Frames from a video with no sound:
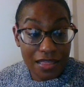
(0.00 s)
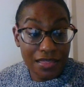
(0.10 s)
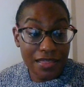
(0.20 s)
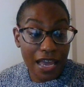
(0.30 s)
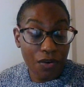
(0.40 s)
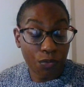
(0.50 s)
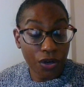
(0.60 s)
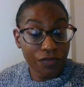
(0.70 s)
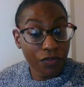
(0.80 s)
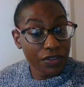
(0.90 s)
that
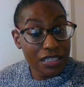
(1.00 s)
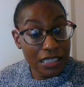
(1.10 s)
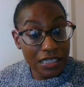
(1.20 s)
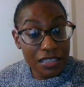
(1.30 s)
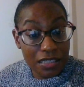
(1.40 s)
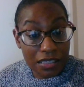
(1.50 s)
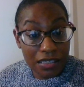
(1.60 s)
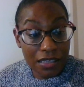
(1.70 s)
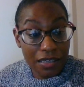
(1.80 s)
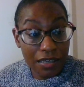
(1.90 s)
worked for the CDC,